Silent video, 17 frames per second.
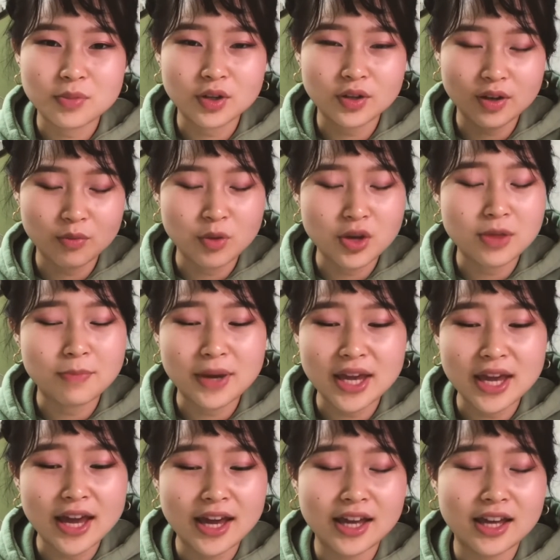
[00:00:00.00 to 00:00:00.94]
with
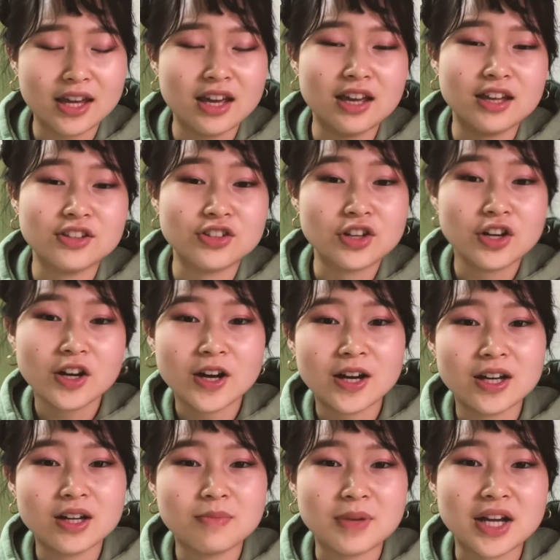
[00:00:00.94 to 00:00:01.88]
BA is
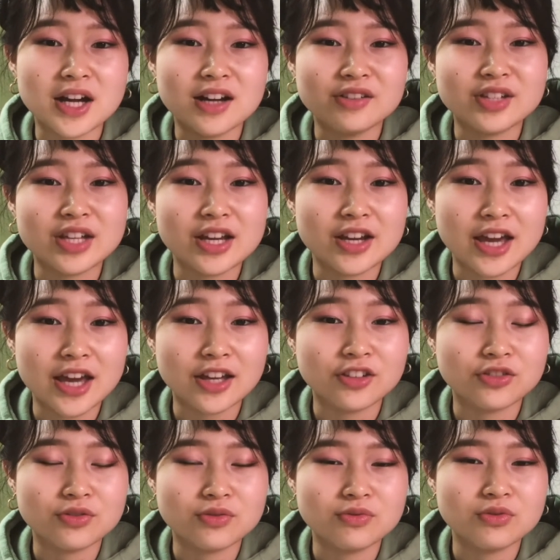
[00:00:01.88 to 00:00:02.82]
good because they
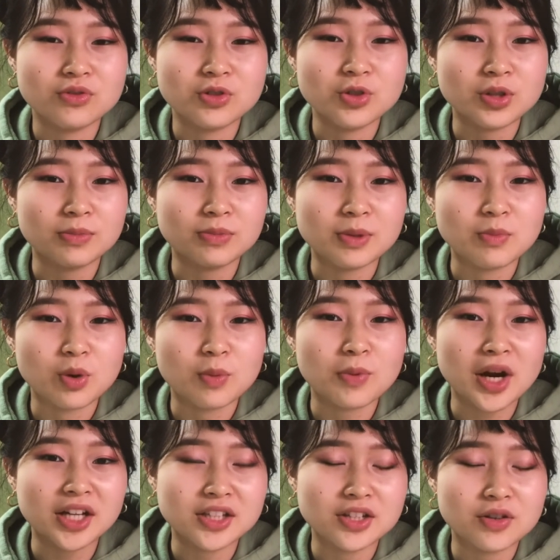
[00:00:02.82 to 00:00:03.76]
can do something more
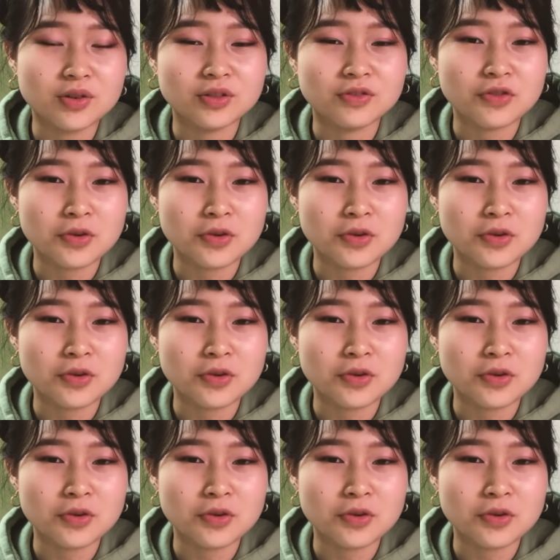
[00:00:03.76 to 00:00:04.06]
practical for